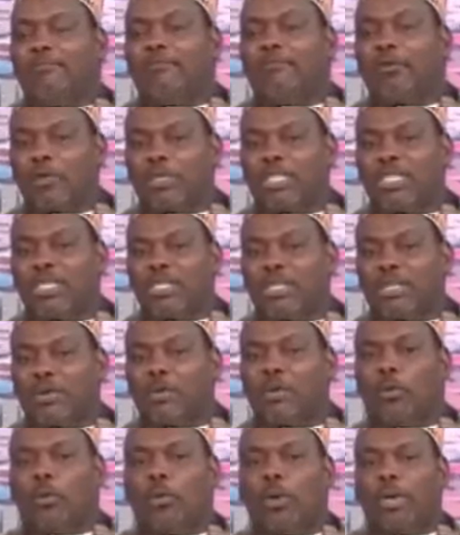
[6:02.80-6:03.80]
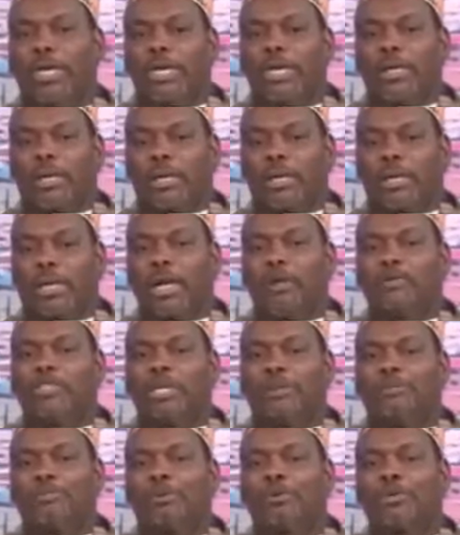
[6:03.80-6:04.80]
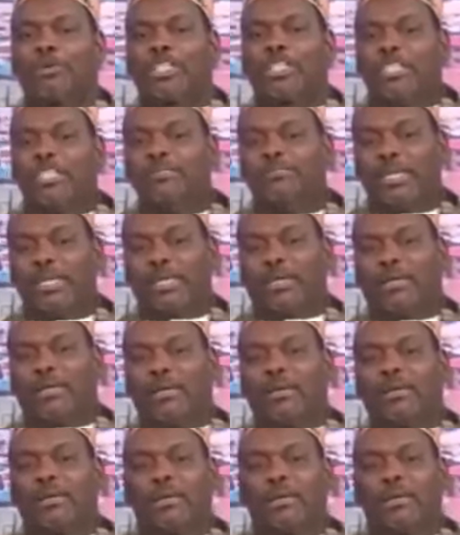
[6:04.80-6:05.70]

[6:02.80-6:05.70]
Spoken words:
are forces working counterproductively